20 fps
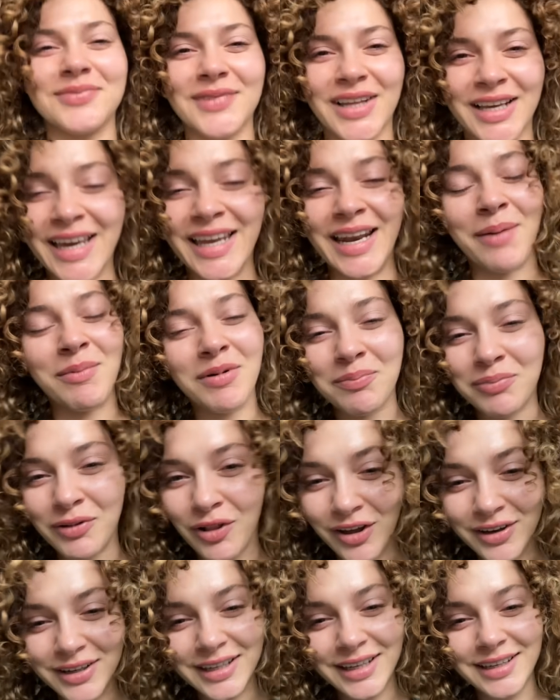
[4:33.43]
Again, I'm a
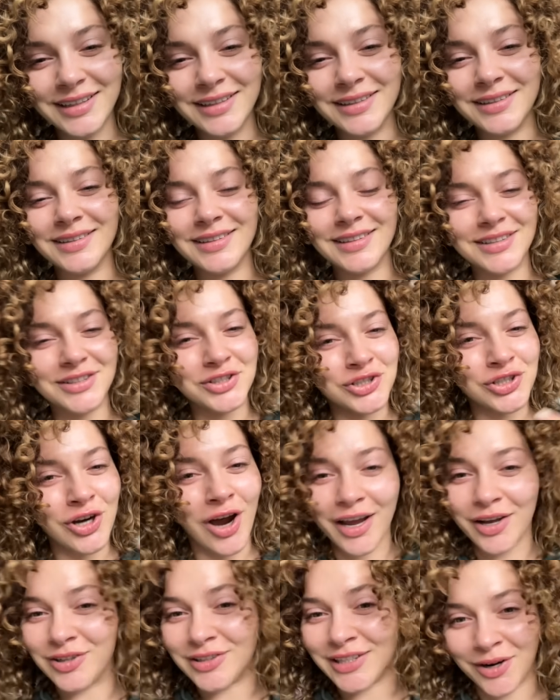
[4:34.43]
blondie
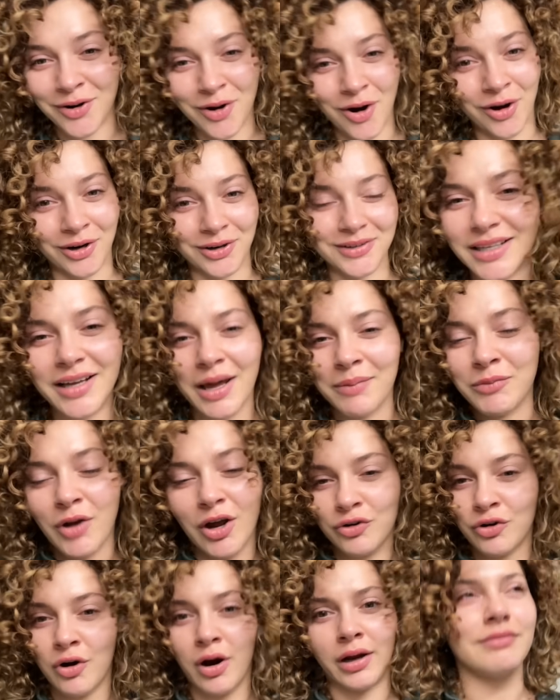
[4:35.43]
child at heart. I'm not
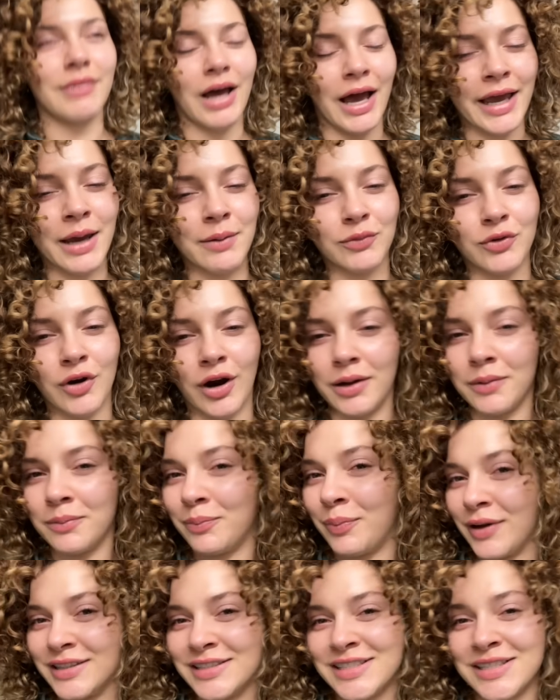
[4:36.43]
crying. I am crying.
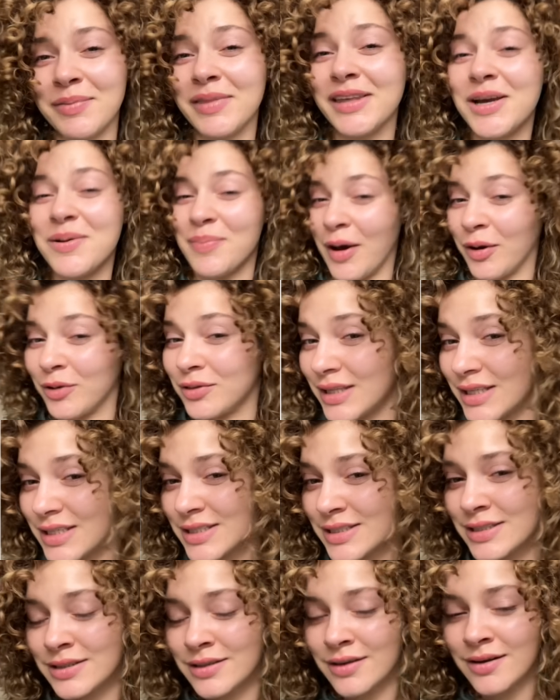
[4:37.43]
But something about
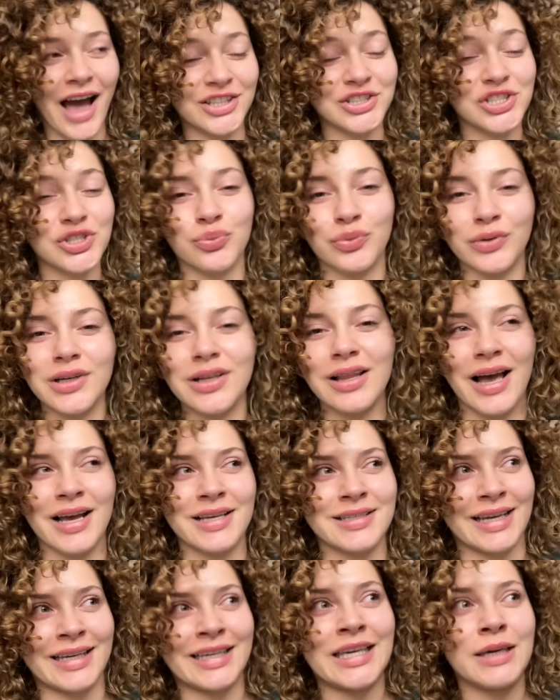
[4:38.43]
this, I just realized
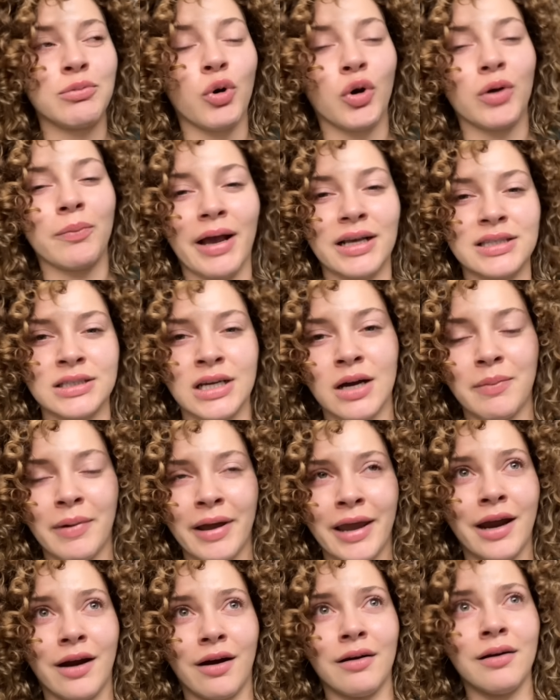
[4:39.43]
I keep going back to cut my
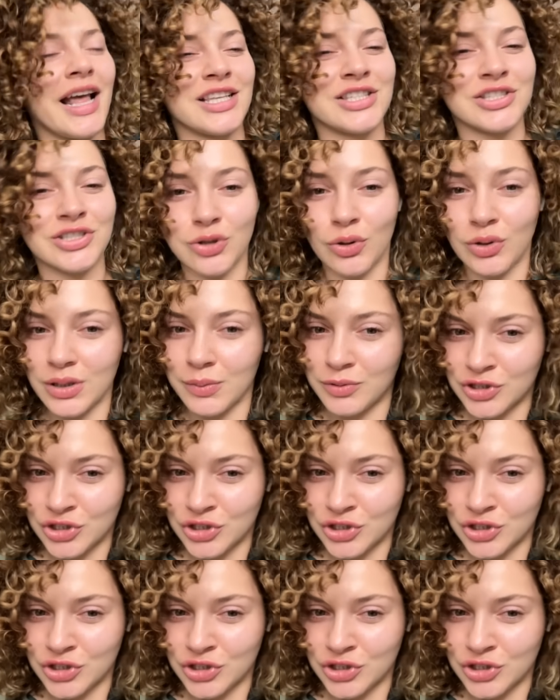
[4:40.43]
hair and slowly but